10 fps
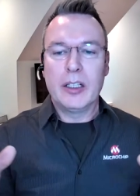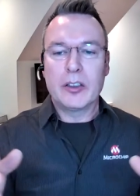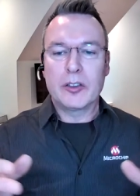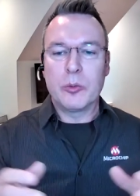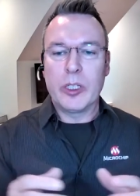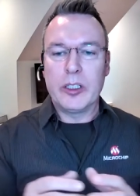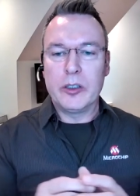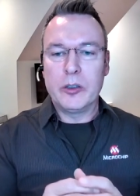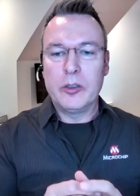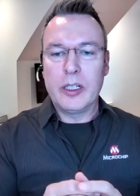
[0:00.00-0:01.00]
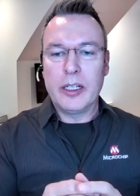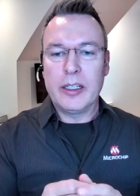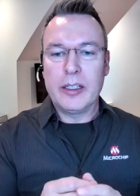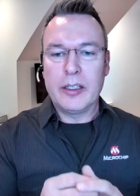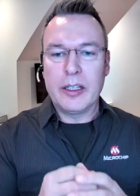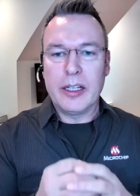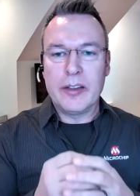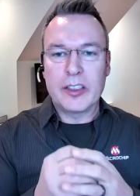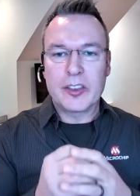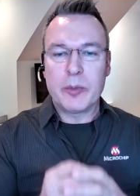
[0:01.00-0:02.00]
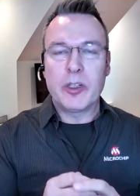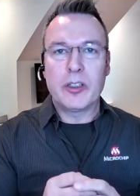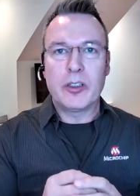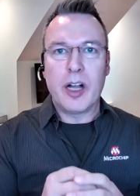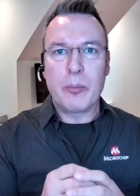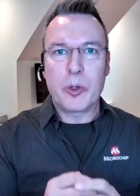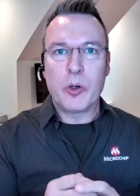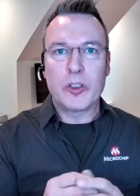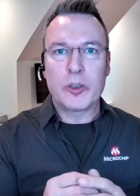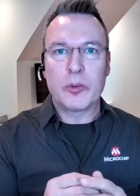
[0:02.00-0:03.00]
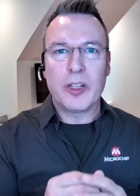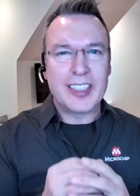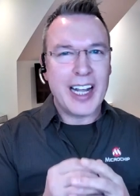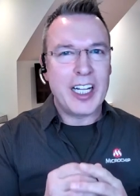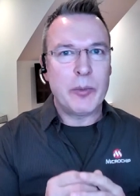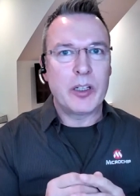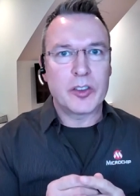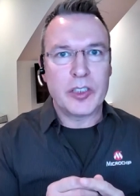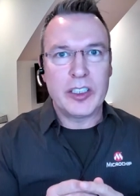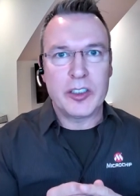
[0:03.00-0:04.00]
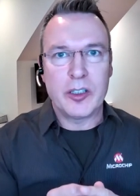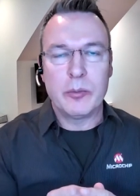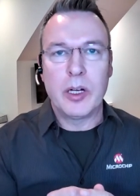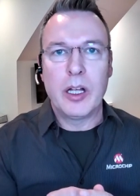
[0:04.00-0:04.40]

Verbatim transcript: So we do uh, the similar approach with a tiny amount of cesium,